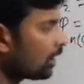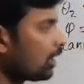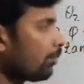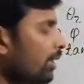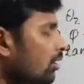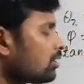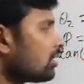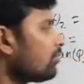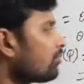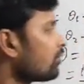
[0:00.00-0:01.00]
Because
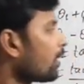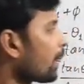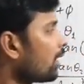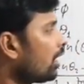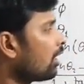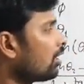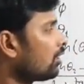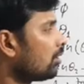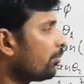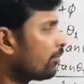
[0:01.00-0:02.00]
of
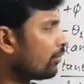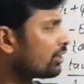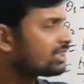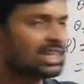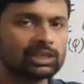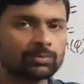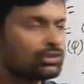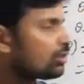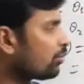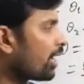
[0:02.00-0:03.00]
before this
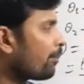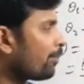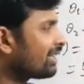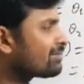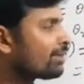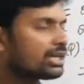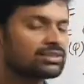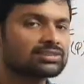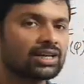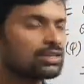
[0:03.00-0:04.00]
expression we have plus
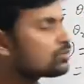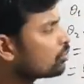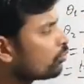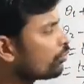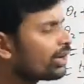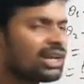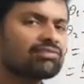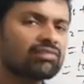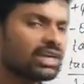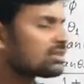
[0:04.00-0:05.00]
minus sign, so we can
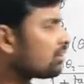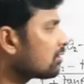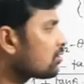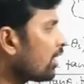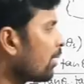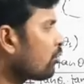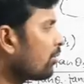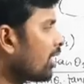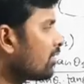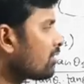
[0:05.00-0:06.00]
write also m1
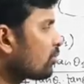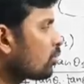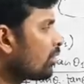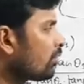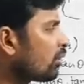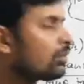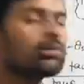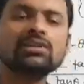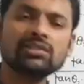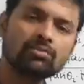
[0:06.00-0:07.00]
minus m2 by 1
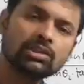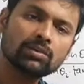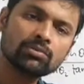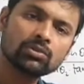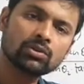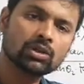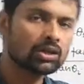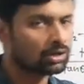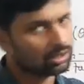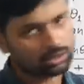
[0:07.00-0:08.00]
plus m1 m2,
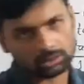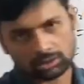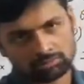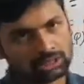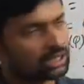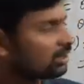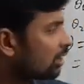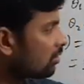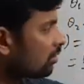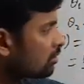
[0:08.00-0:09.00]
or we can
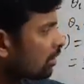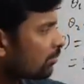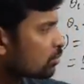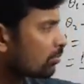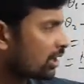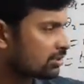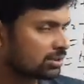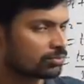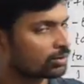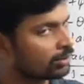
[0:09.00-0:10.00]
write also m2 minus
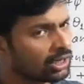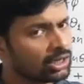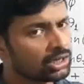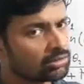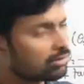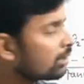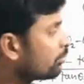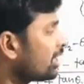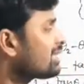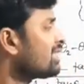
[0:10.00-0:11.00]
m1 by 1
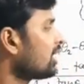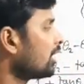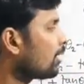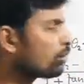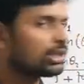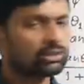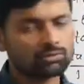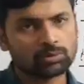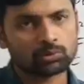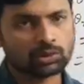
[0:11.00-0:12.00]
plus m1 into
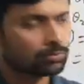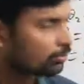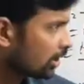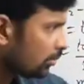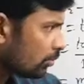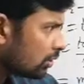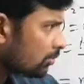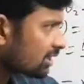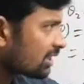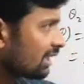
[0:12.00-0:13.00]
m2. In both of
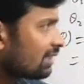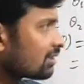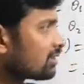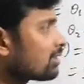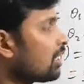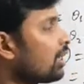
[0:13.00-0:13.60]
these cases